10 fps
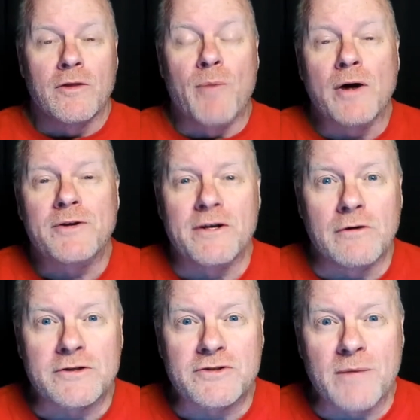The
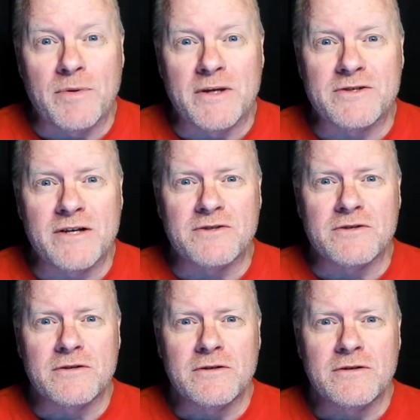bartender looks up and he
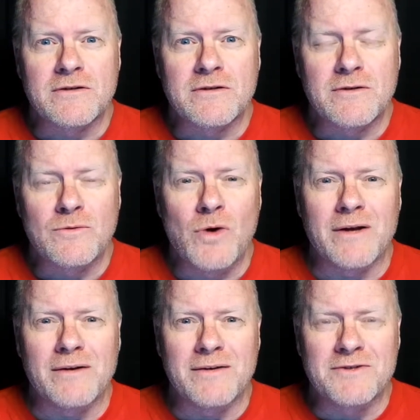says,
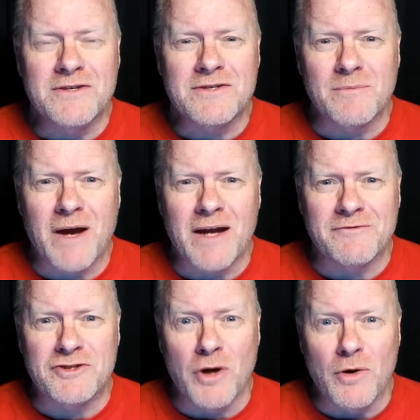"What, is this some
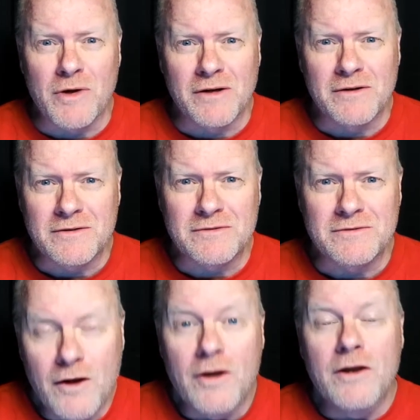kind of joke?"
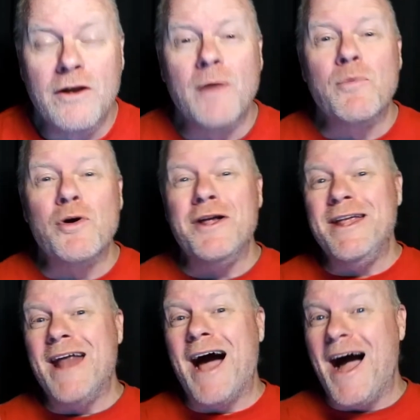Number
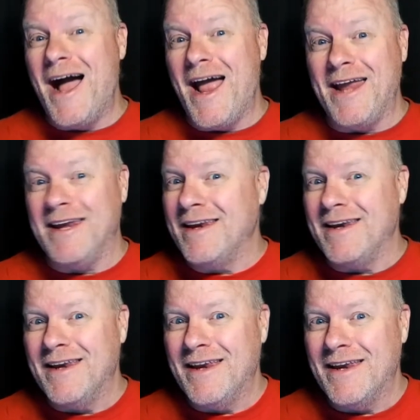nine,
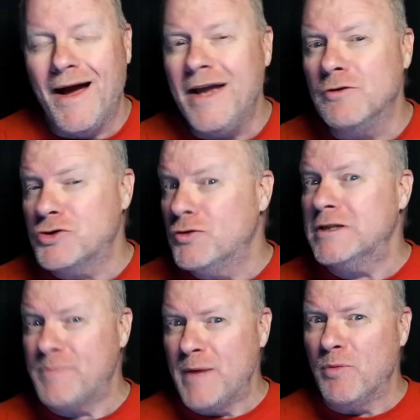I don't
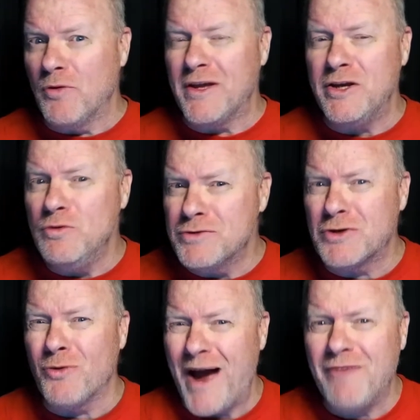trust people that
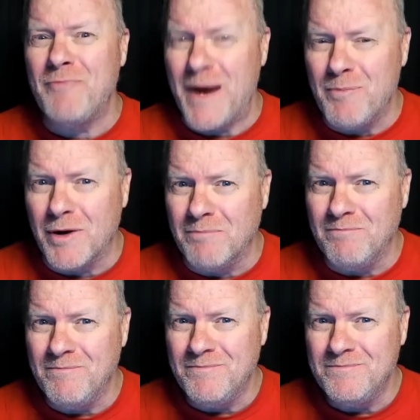use graph paper.